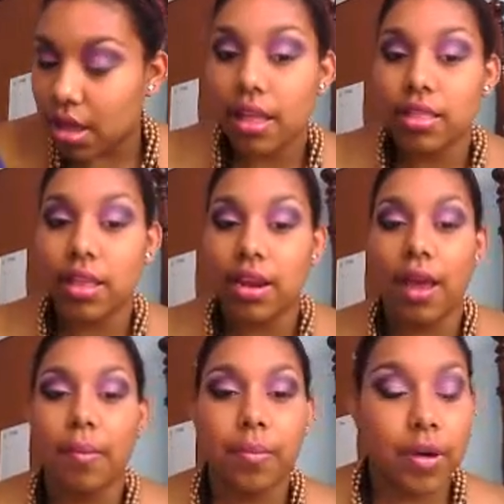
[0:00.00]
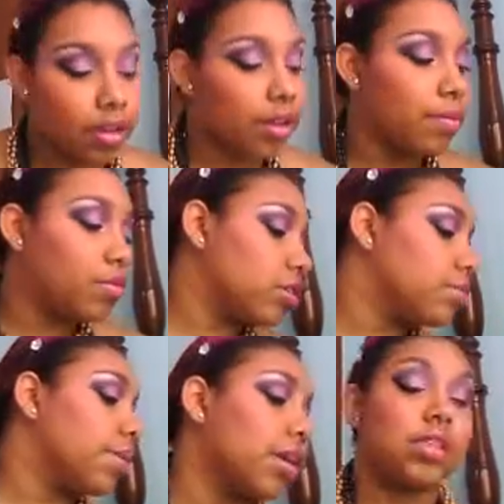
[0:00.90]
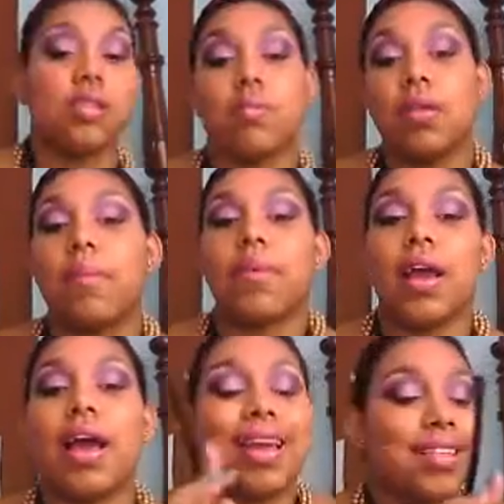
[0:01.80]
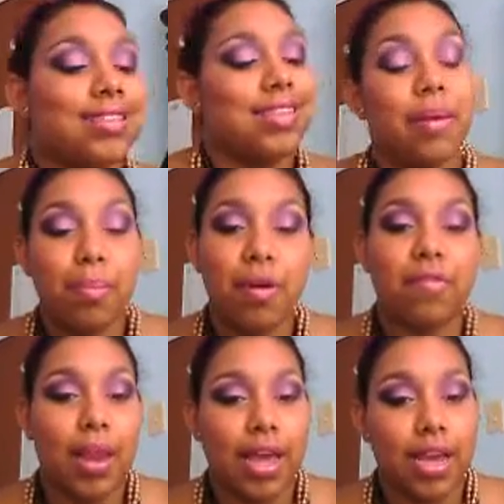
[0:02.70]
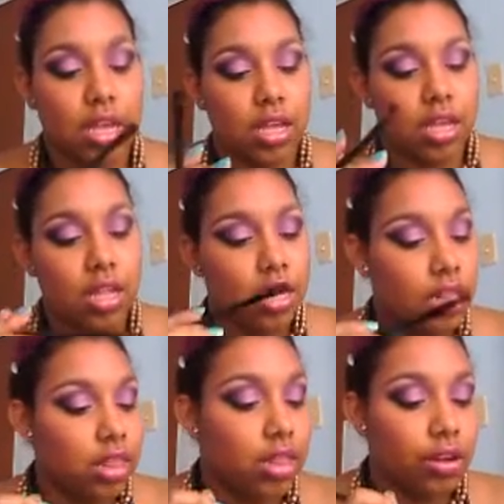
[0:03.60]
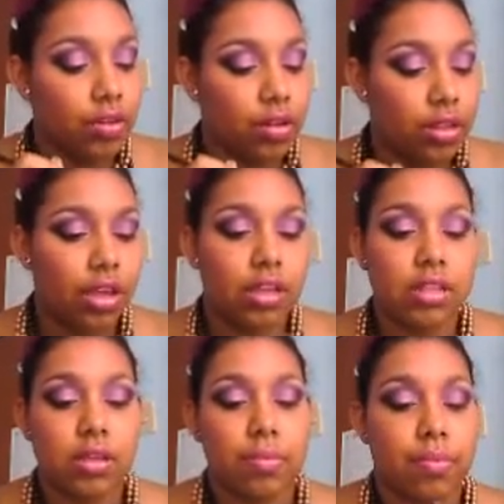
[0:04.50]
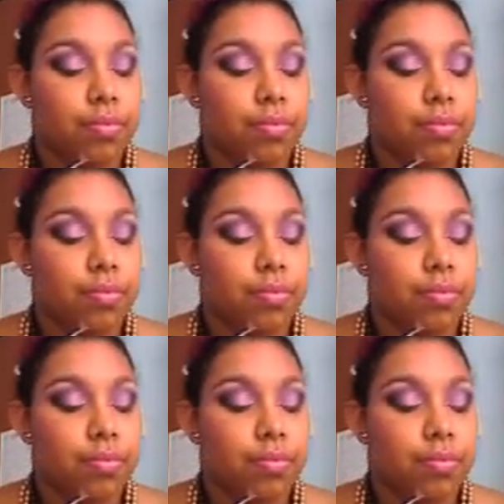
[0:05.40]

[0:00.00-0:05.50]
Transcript: And then I'm gonna, just because it's me, I'm gonna add a tip of black. Literally a tip.